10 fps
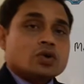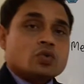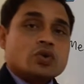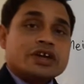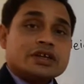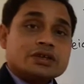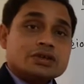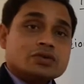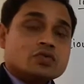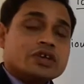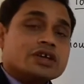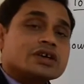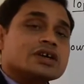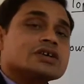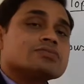When we
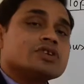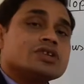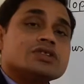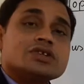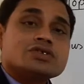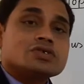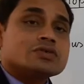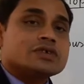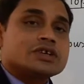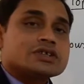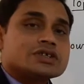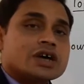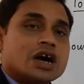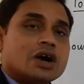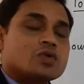come in this universe,
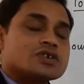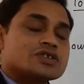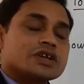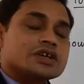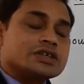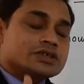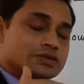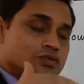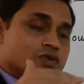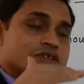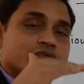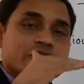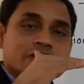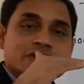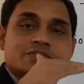our size was
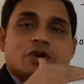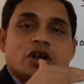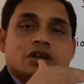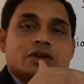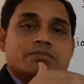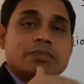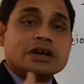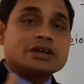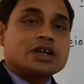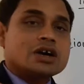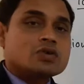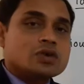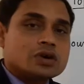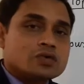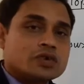very small, but
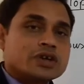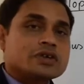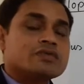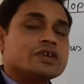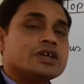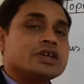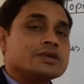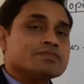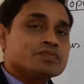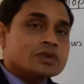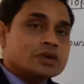now we are very